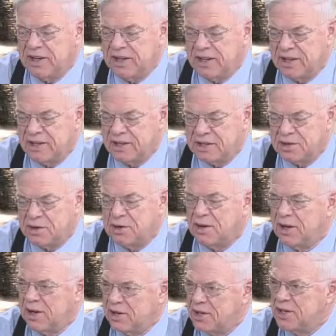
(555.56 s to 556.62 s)
and, and moving
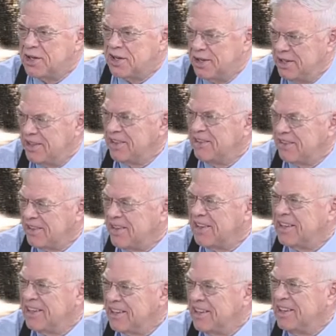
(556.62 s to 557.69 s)
storage, storage and yeah. a
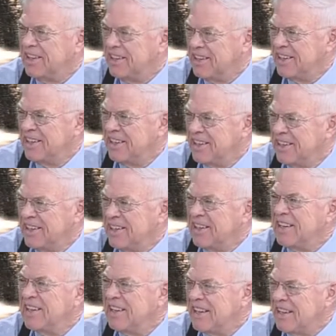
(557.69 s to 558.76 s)
large storage
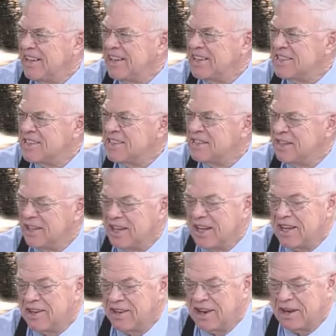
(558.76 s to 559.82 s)
area yes. where the, they
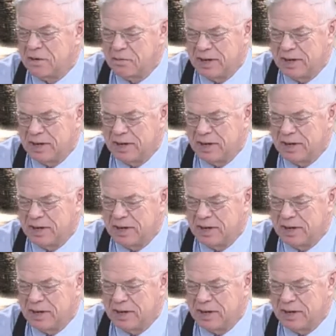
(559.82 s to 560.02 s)
later had a